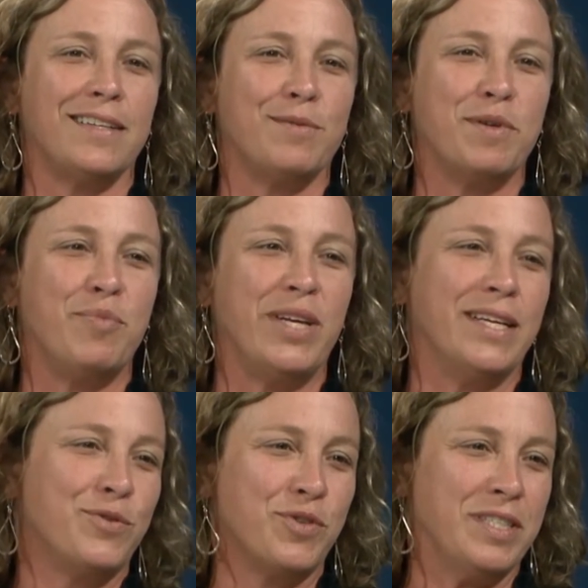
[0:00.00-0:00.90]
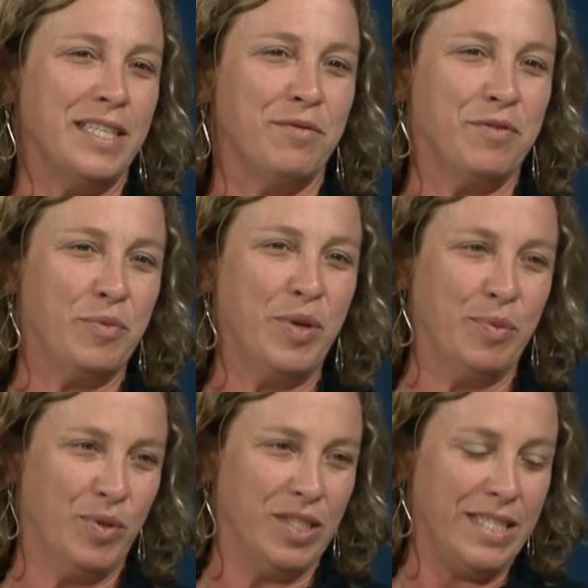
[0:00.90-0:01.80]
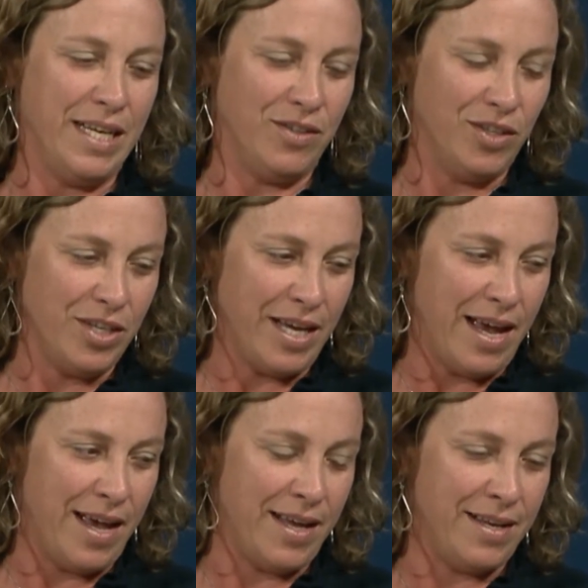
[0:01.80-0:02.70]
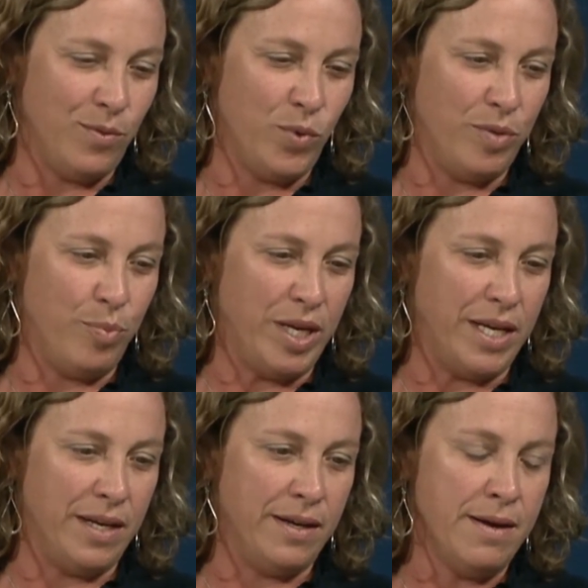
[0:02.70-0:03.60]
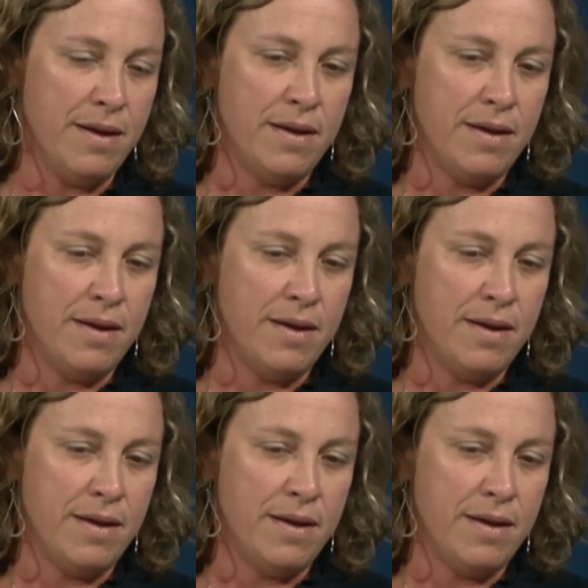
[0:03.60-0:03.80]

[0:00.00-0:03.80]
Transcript: would be interesting for people to take a look at, would be